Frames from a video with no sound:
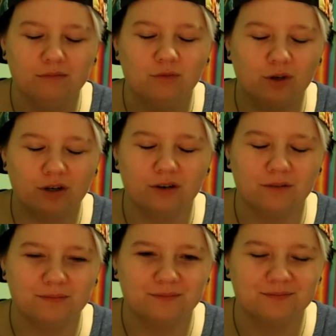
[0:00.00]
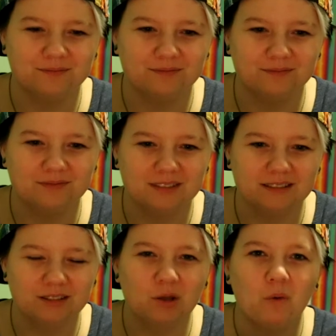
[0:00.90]
what are
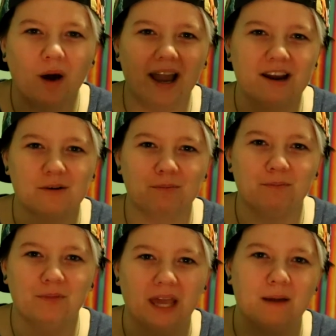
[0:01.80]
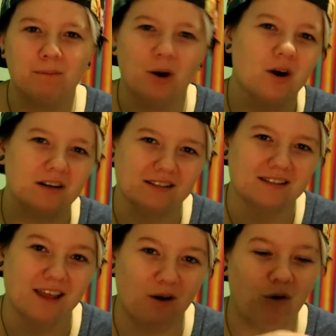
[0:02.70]
the wire like bars
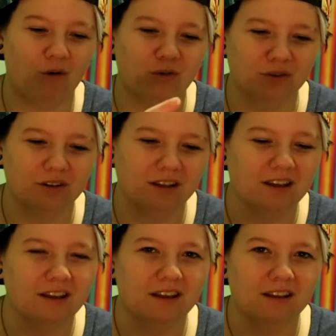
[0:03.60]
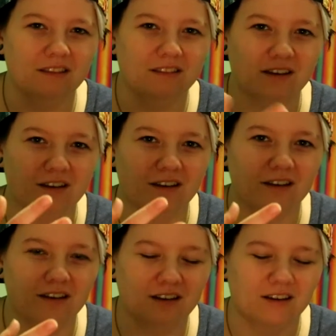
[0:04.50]
that hold
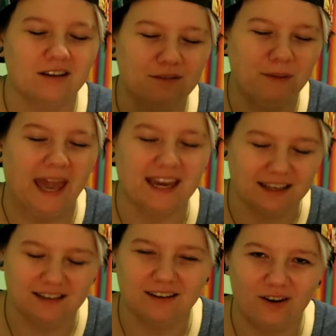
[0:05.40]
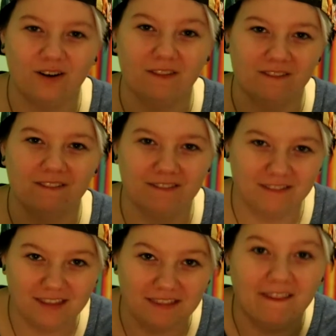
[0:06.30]
the pan on
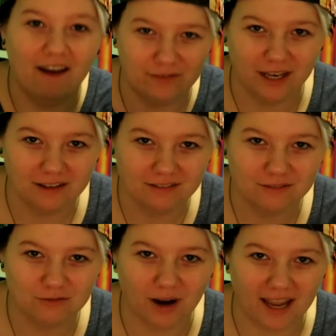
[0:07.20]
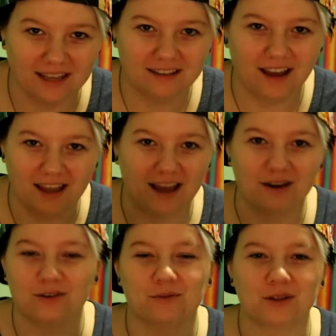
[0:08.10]
in the oven, right? I, I
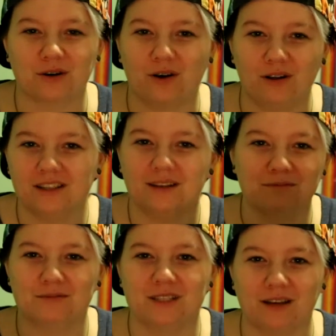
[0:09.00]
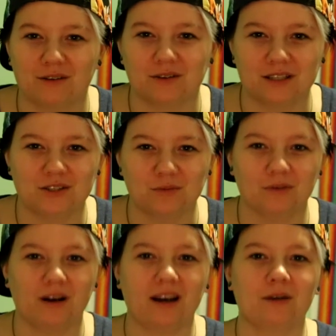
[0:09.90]
don't know what they're called. I'm sounding really stupid
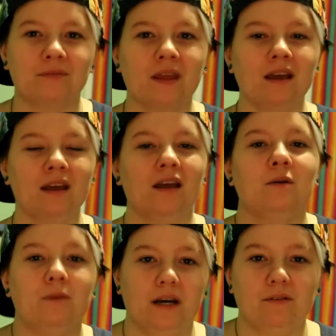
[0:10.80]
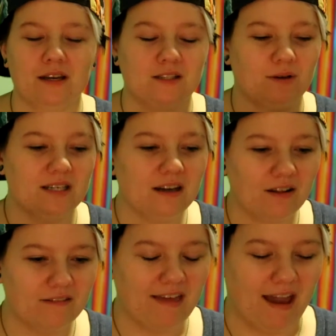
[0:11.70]
right now. But anyway, so I did
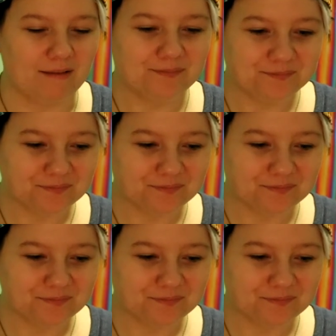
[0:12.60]
all of that.